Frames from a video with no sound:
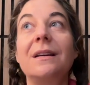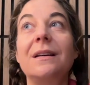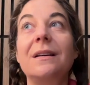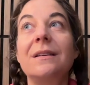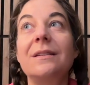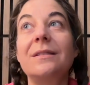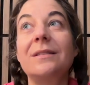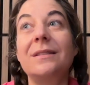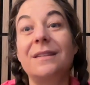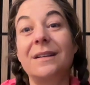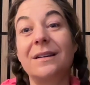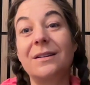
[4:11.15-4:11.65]

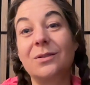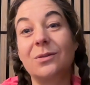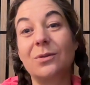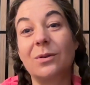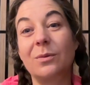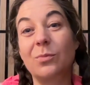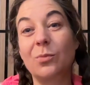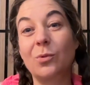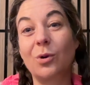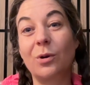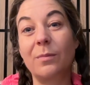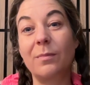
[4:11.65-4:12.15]
6 or
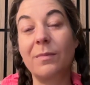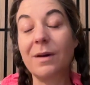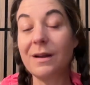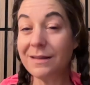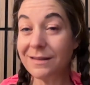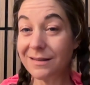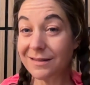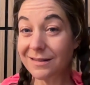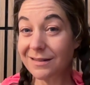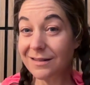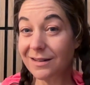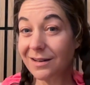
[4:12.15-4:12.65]
more
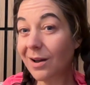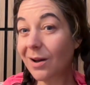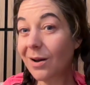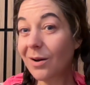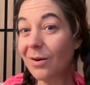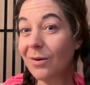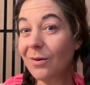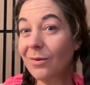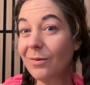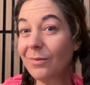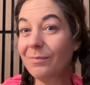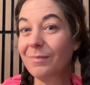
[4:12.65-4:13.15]
months ago,
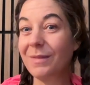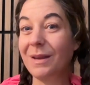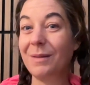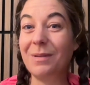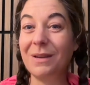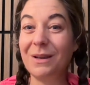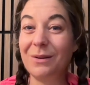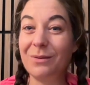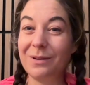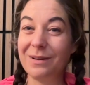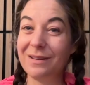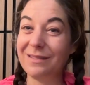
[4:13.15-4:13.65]

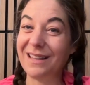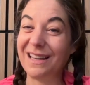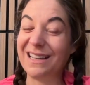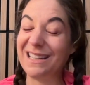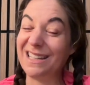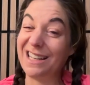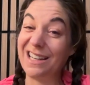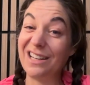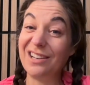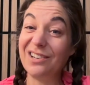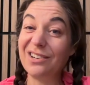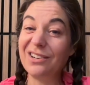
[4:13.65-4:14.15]
maybe a
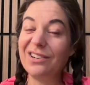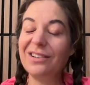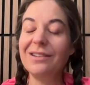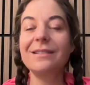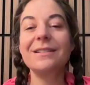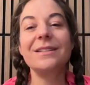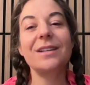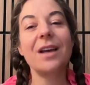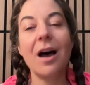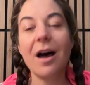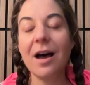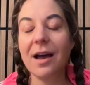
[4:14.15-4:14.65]
year
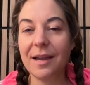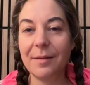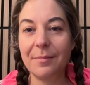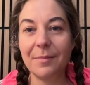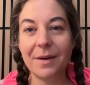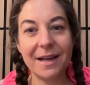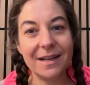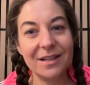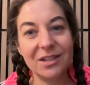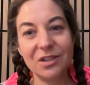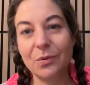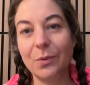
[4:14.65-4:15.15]
time.
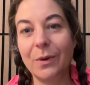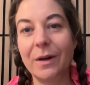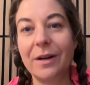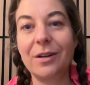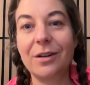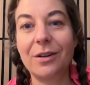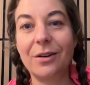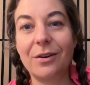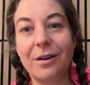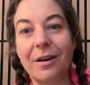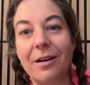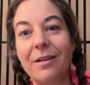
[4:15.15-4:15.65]
I swear,
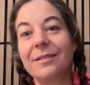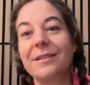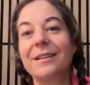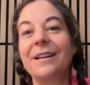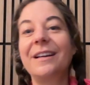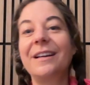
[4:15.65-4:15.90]
y'all.